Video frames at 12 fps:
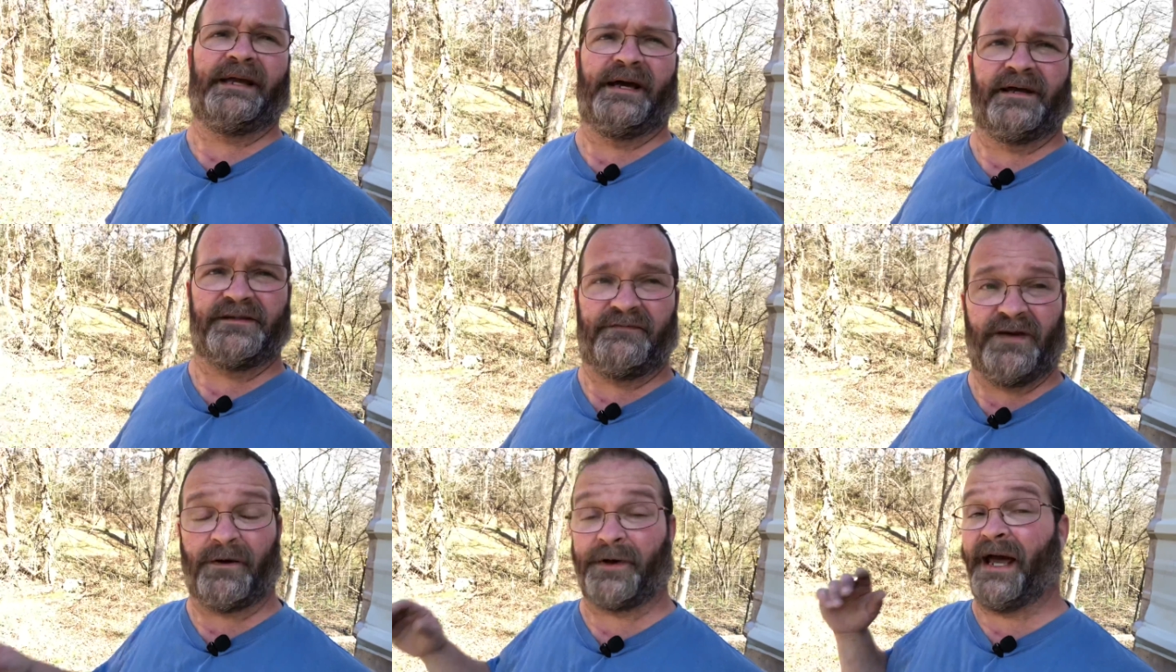guys, if
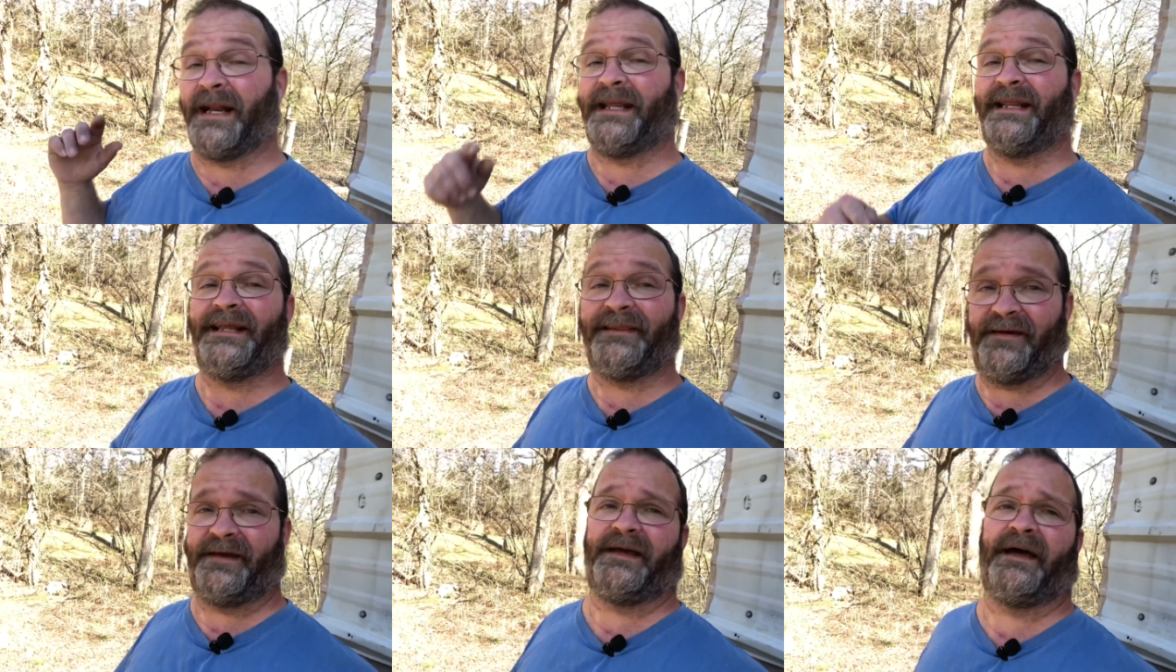y'all got
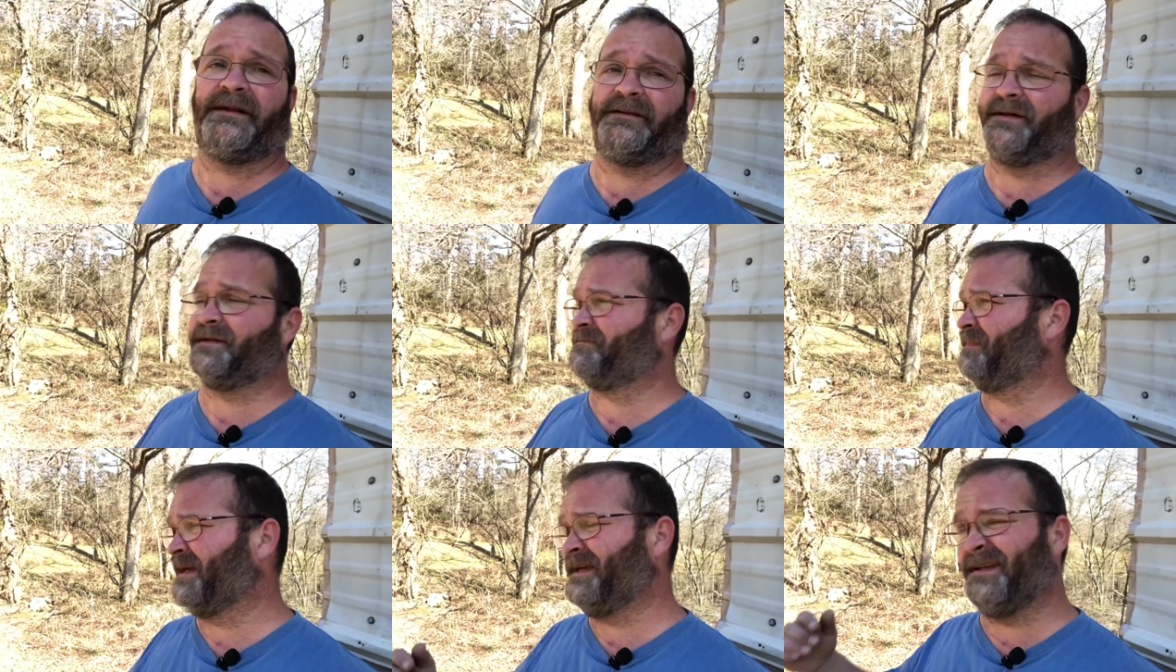anything out of this,
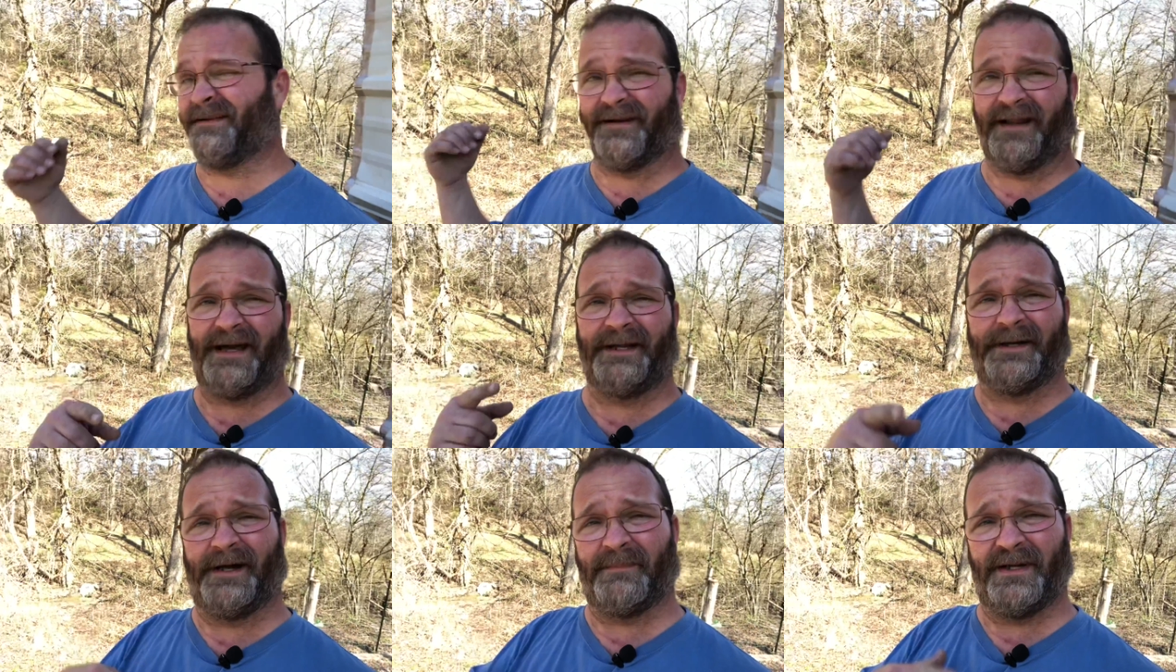please like,
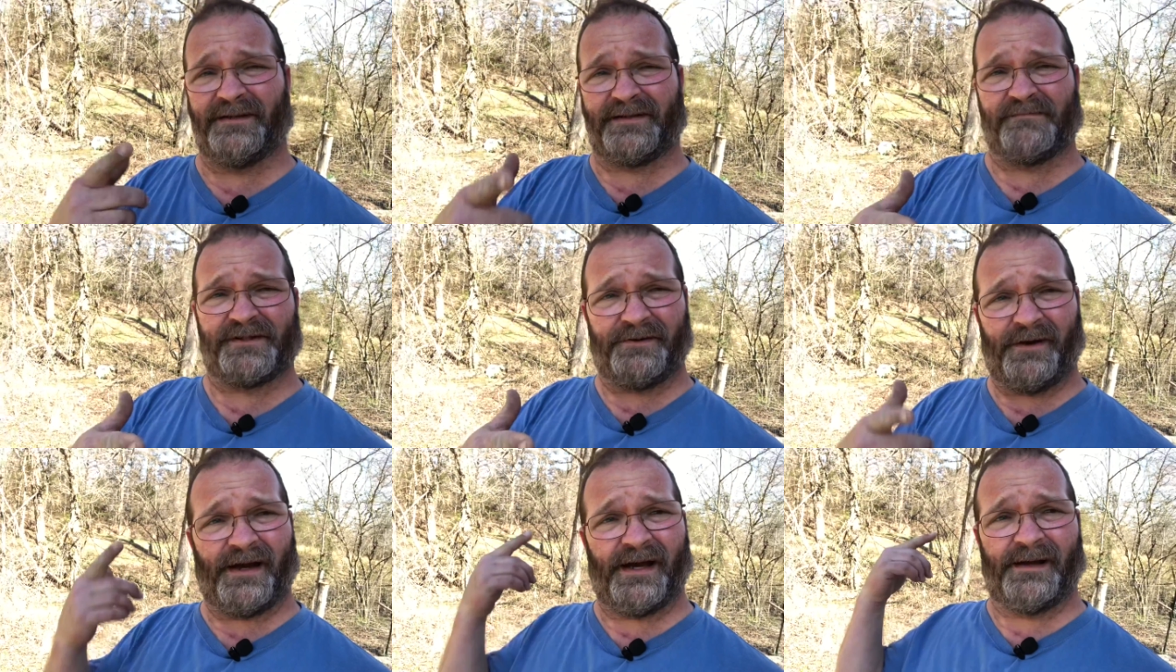comment, and
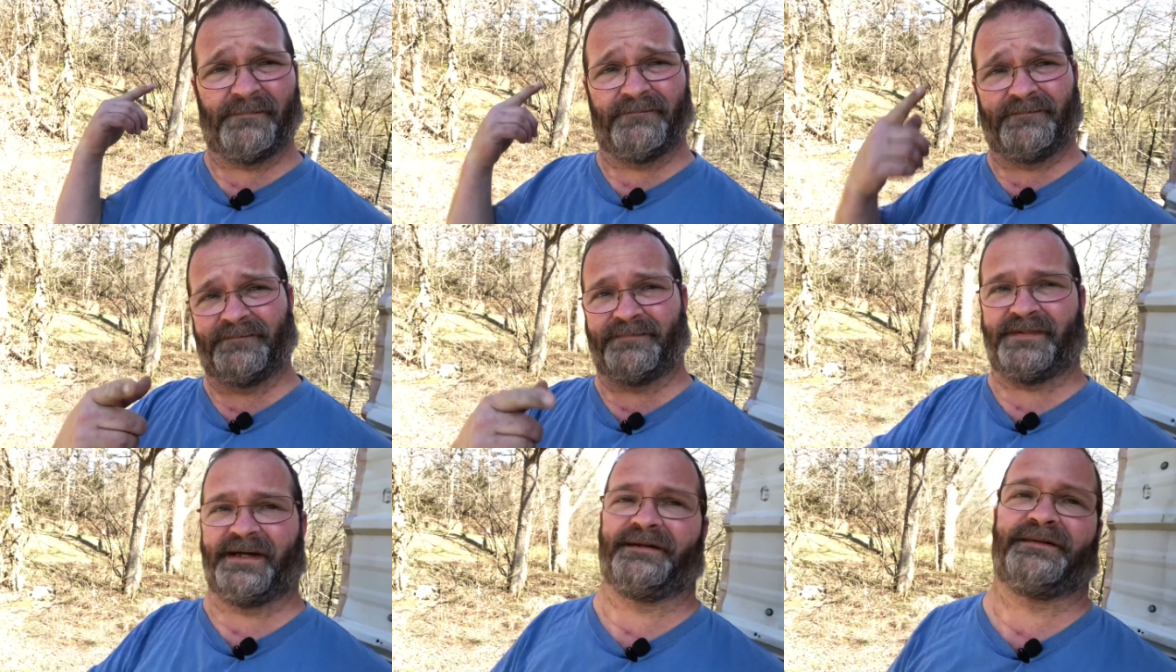subscribe.
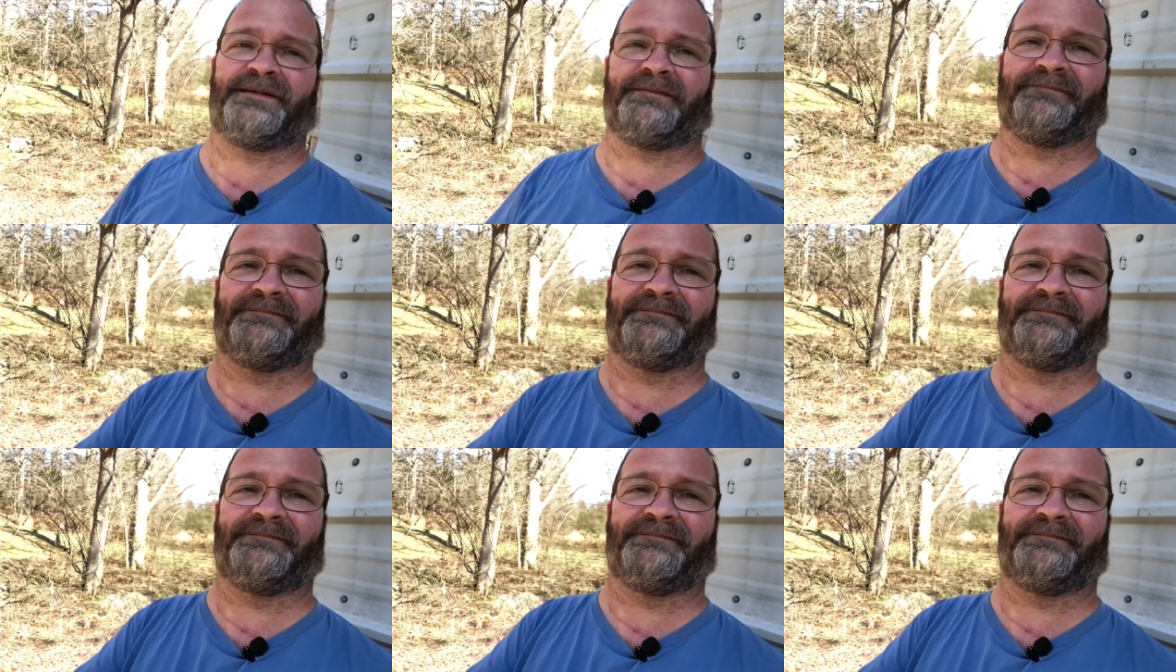Thanks.